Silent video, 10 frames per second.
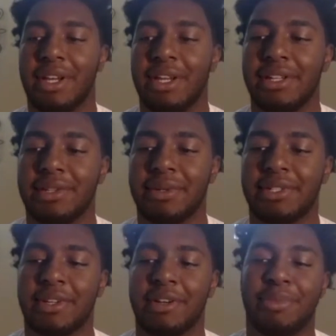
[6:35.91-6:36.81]
And so we
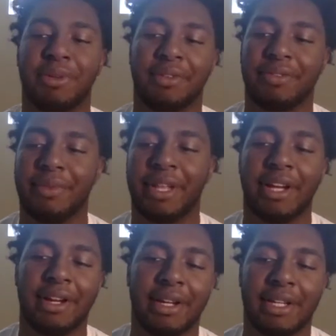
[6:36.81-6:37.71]
start building from
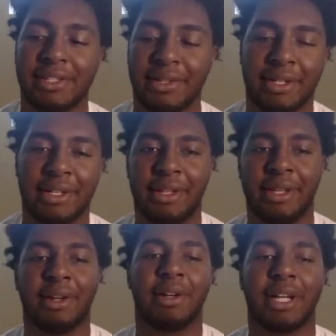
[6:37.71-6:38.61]
there. And so
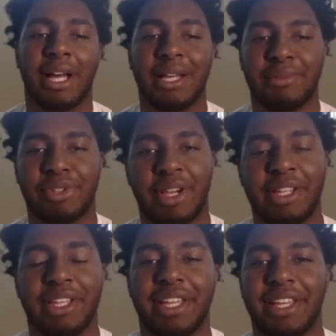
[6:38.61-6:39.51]
there are guys I'm trying
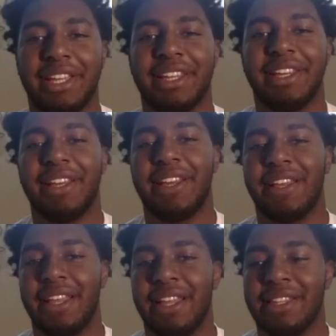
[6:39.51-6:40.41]
to get,
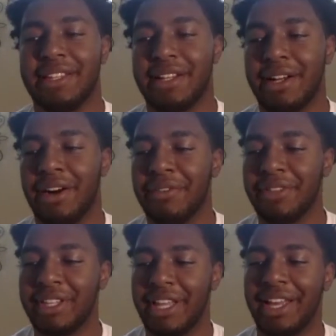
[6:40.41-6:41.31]
and
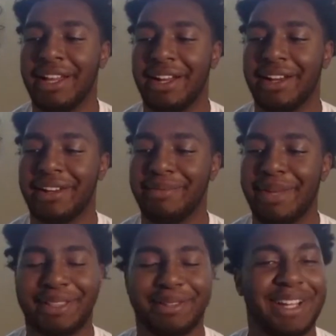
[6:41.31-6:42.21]
hopefully they
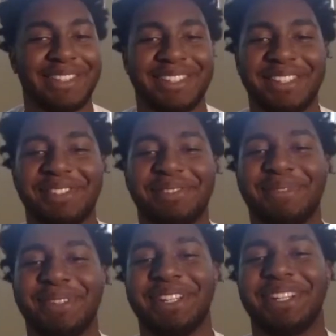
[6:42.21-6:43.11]
make the right decision,
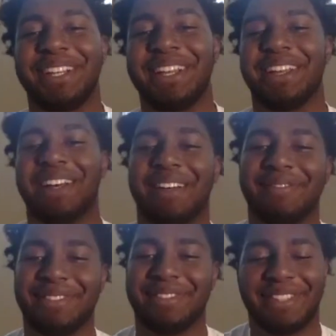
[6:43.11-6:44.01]
but
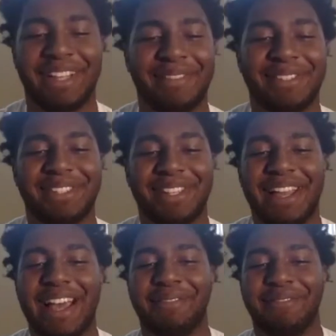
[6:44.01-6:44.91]
I'm just
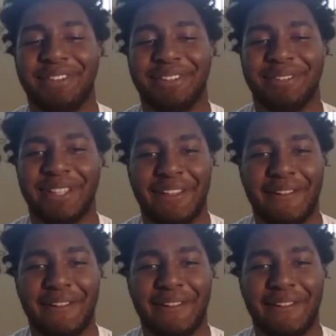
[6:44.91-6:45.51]
having fun with it.